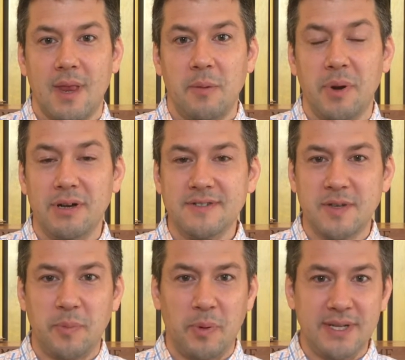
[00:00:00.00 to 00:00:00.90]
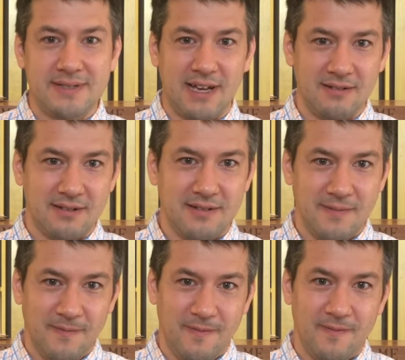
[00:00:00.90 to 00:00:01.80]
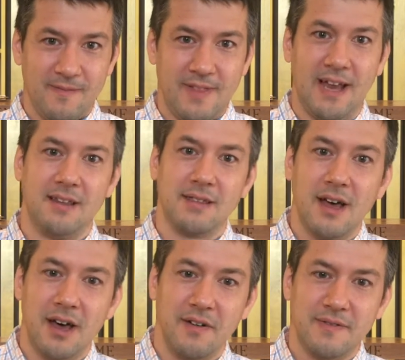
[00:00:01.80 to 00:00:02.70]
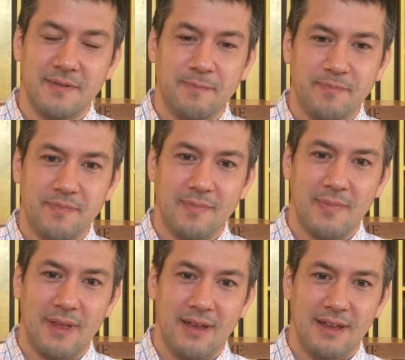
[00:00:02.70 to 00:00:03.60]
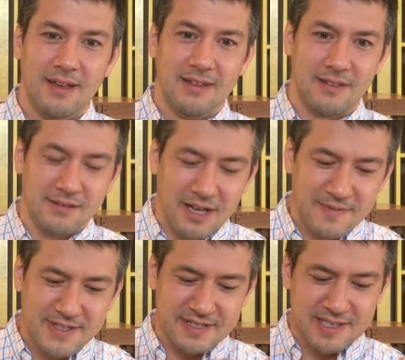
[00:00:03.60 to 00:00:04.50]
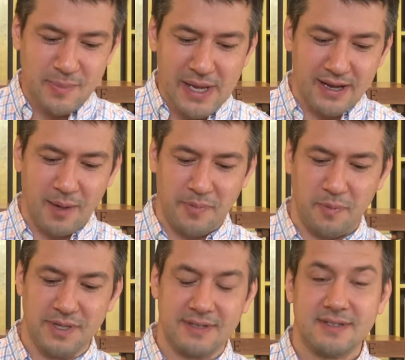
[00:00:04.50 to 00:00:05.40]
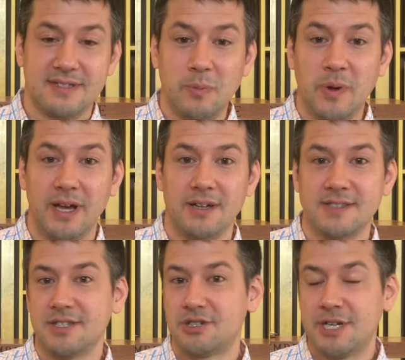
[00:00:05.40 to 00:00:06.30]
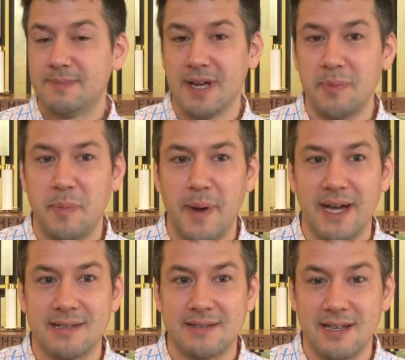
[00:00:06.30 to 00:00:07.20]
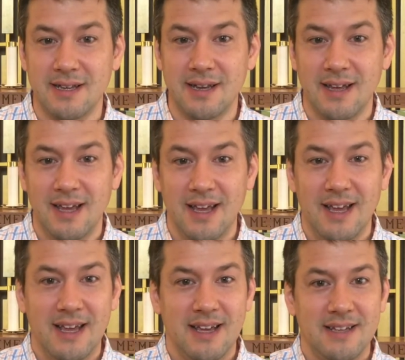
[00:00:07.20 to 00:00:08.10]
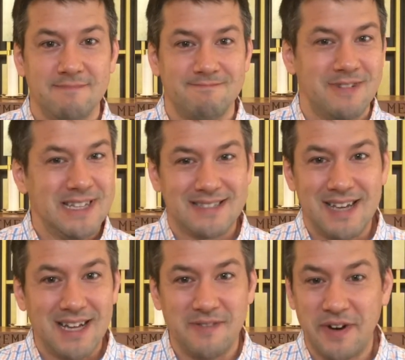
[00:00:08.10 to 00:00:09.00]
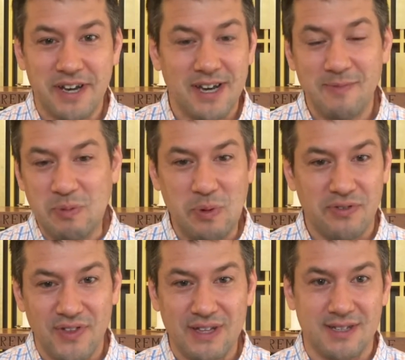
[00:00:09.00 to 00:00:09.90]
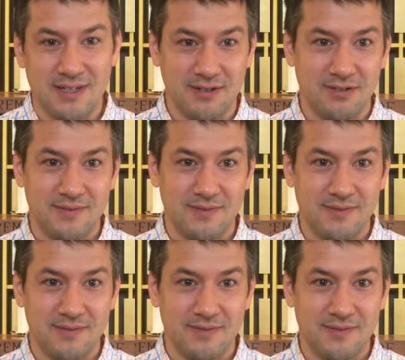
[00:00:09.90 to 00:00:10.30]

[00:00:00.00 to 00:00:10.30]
But it also points out that love, the love to speak up when someone else is tripped up by a sin, well, that's not a very comfortable thing to do.